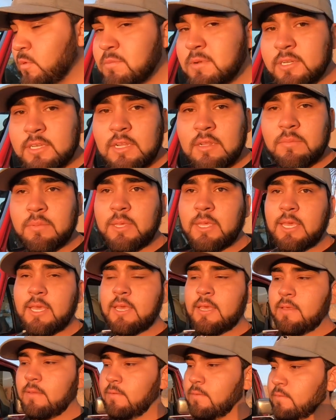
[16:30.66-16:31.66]
pretty much gonna be
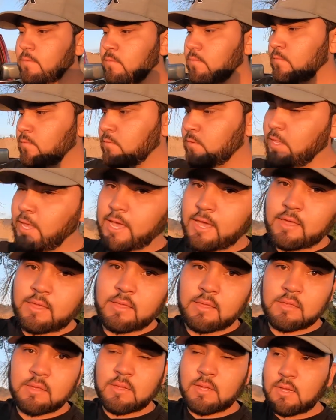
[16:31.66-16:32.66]
it for that
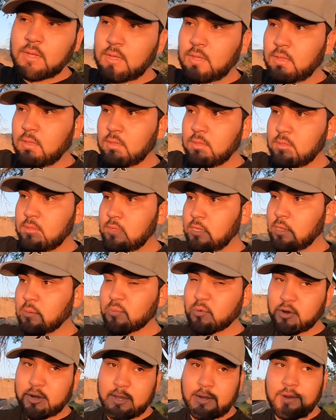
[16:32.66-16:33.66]

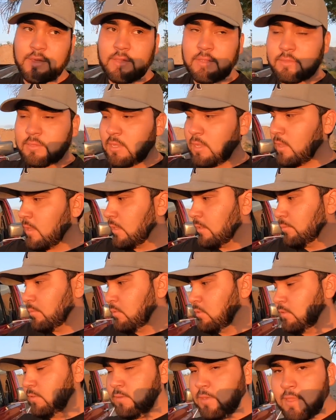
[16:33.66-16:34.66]
upgrade, because I
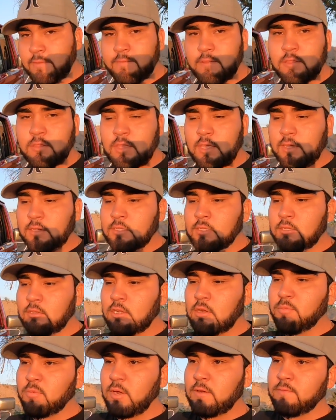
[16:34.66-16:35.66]
definitely think it's a
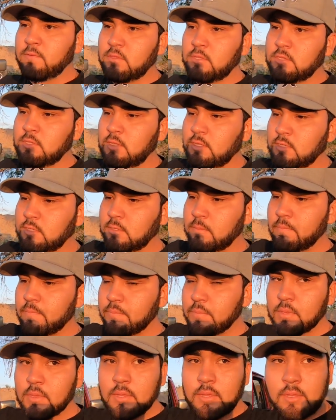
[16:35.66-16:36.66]
good upgrade for these things.
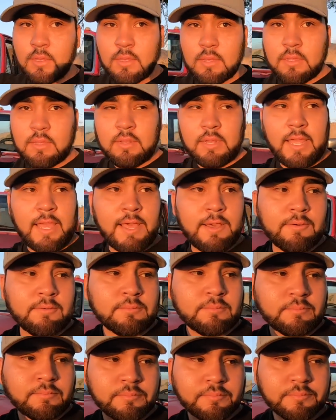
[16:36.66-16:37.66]
Now,